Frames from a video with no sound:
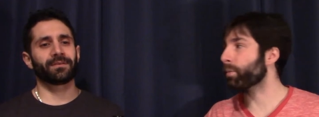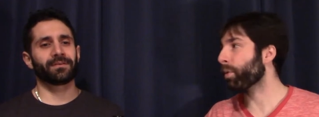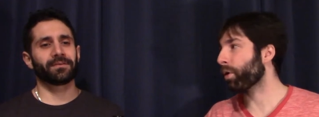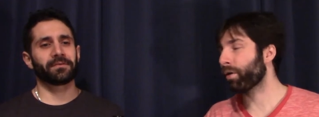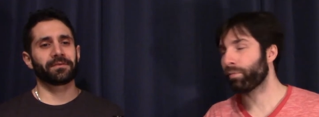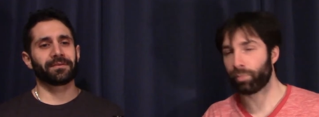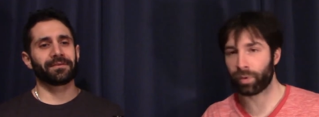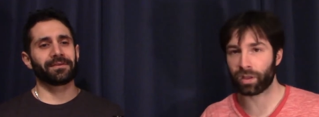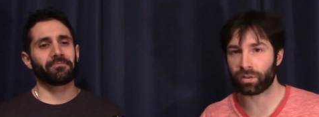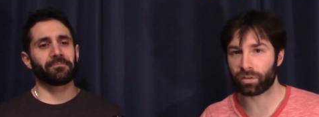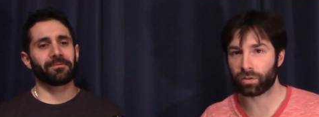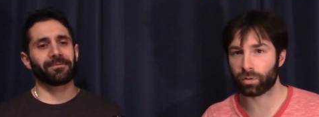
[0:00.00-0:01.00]
Speaker 1: bar I've
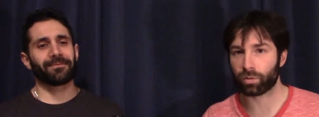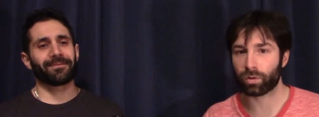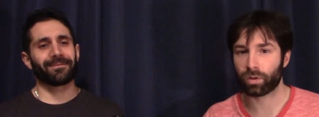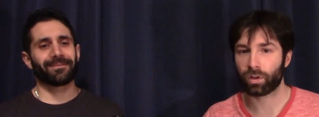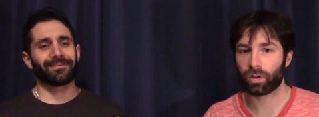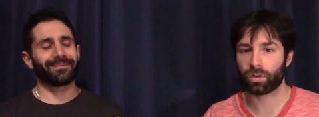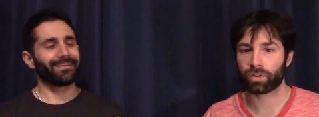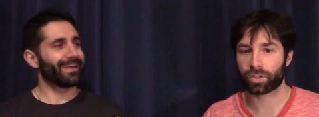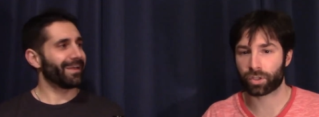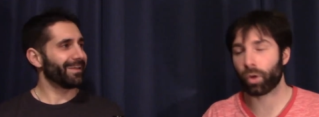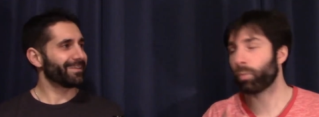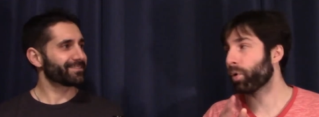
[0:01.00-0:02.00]
been to,
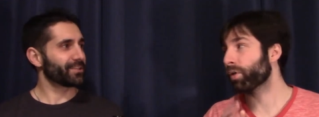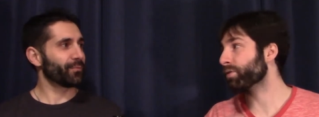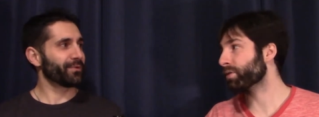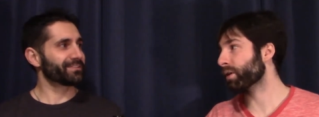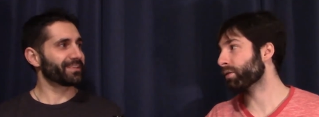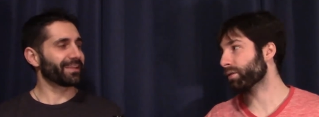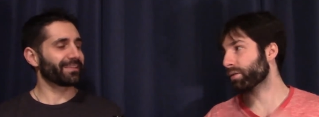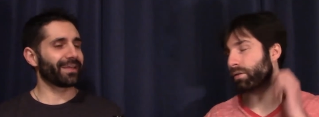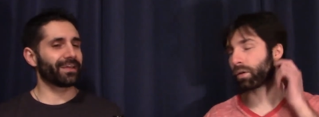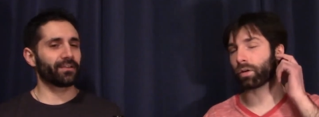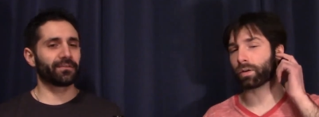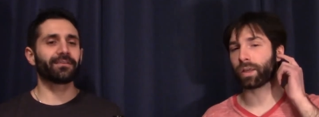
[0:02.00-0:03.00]
someone, someone sings sang a that?
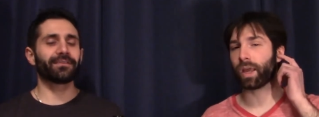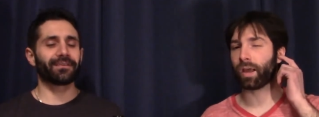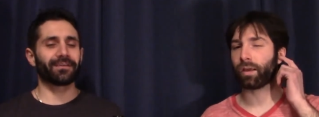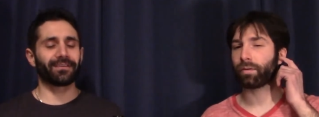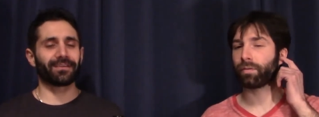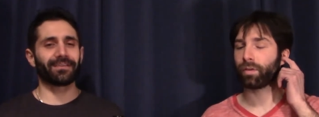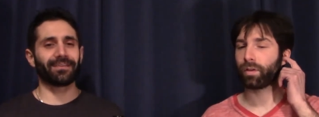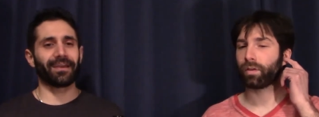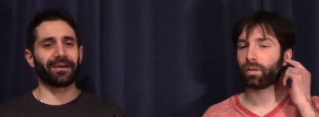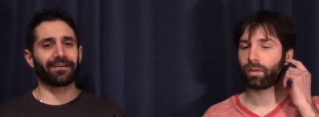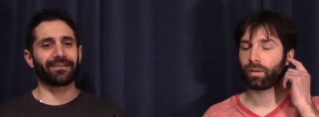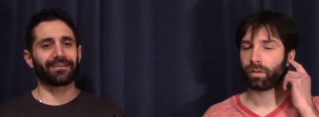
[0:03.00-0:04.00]
song. Yeah.
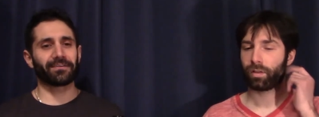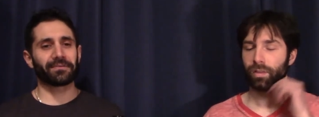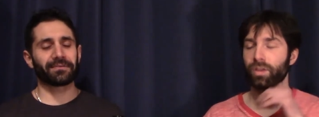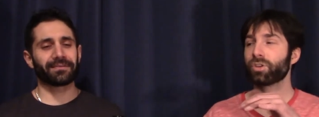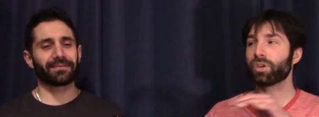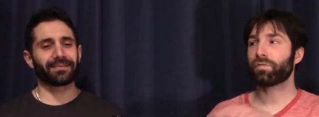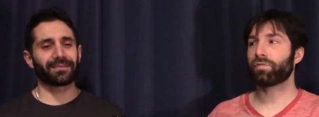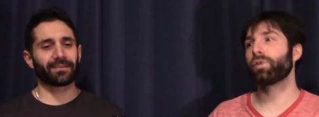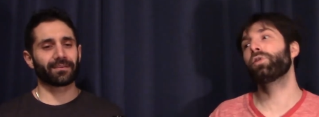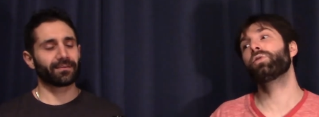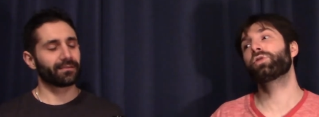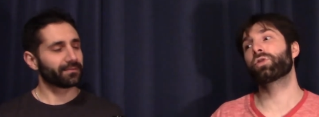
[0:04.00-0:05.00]
Yeah. There's a
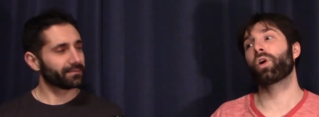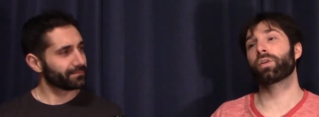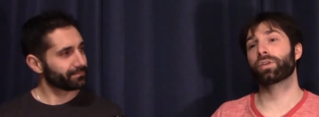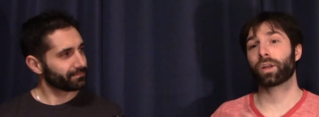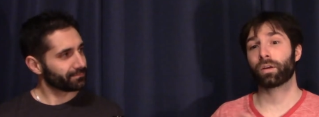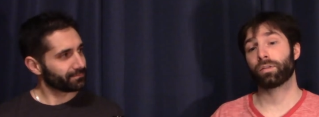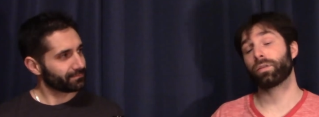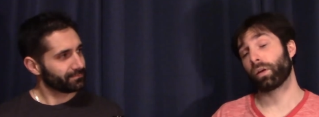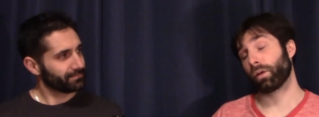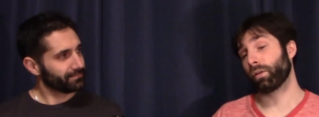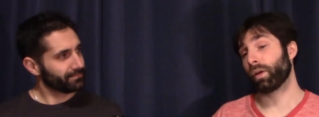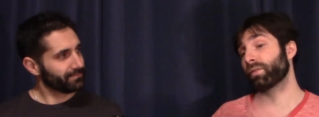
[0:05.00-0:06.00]
few songs that are just
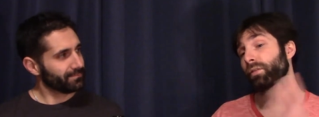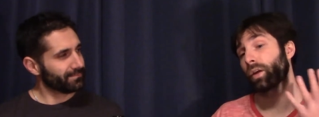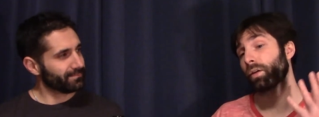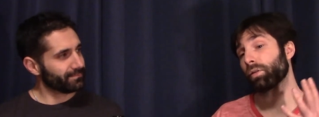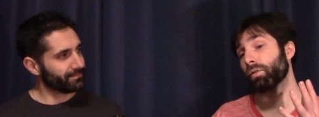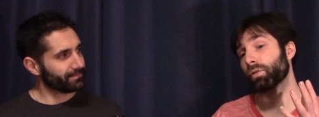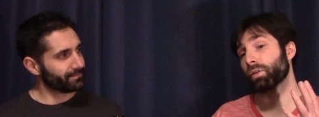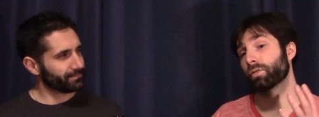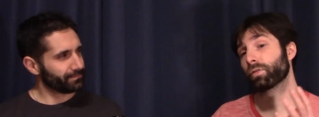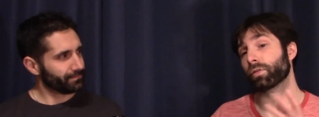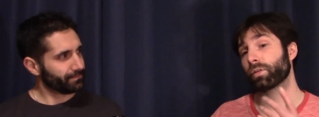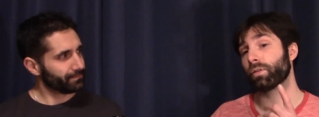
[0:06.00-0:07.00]
like, that's a karaoke
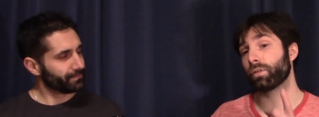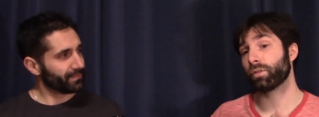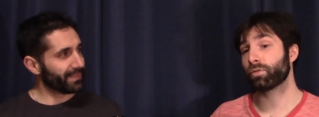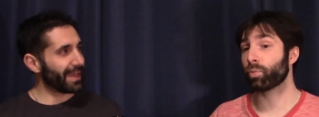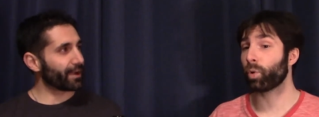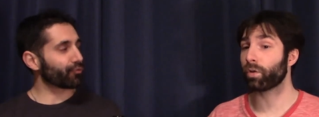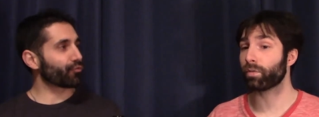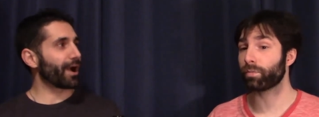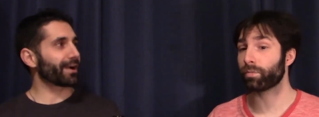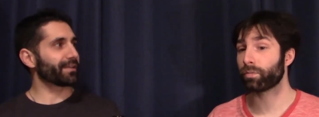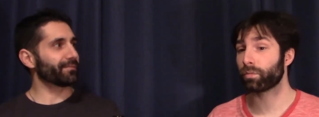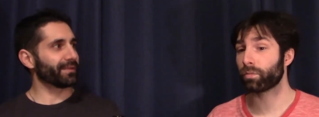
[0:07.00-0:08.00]
song. This that or
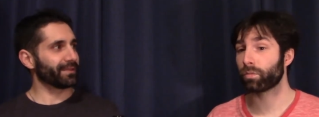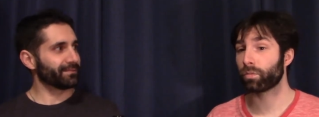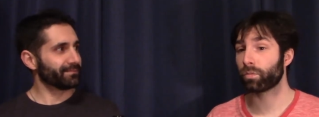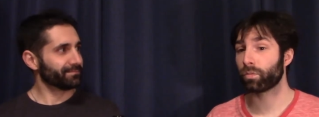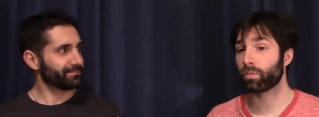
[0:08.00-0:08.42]
Rocket Man.